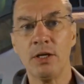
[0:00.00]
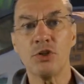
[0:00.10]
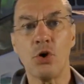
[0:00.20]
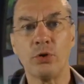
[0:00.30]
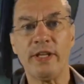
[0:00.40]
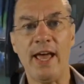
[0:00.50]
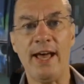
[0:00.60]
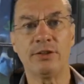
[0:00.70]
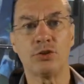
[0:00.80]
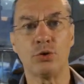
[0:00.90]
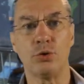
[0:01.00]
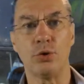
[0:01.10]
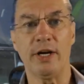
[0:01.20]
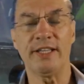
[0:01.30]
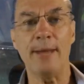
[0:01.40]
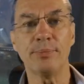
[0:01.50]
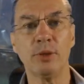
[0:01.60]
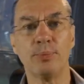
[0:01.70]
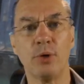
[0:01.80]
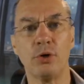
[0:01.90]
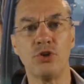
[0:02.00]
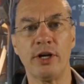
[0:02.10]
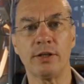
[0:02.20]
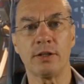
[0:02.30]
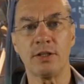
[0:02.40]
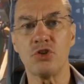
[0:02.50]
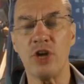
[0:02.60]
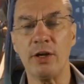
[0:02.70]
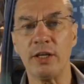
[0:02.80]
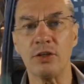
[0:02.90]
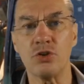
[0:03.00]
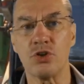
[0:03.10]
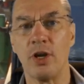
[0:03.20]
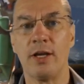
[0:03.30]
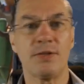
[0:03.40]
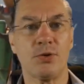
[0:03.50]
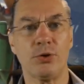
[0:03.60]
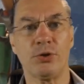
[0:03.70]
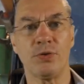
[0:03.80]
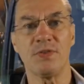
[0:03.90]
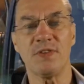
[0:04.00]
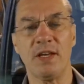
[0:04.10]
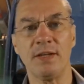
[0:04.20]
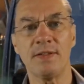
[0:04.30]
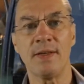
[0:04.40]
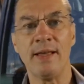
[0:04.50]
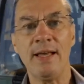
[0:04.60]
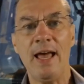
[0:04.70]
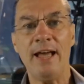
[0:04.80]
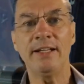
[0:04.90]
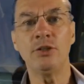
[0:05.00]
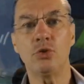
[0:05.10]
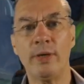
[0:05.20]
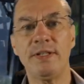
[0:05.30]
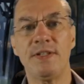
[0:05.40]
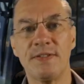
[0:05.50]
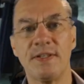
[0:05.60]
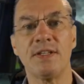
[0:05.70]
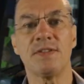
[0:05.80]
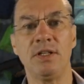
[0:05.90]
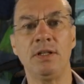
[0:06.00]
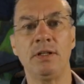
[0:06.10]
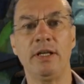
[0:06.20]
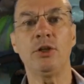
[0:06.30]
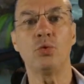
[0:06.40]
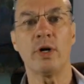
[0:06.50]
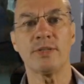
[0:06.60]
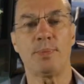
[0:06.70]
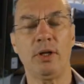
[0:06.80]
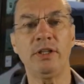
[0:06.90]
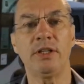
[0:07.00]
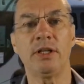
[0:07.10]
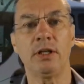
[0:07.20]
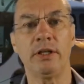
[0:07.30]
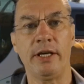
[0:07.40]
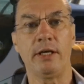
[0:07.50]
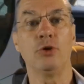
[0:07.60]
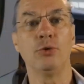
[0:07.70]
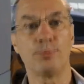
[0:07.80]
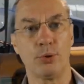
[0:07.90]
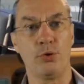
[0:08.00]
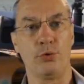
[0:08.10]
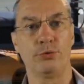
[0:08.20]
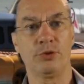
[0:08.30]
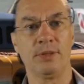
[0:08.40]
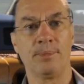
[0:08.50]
So they had to adapt the project, change certain things, and in 2016 it was politically approved.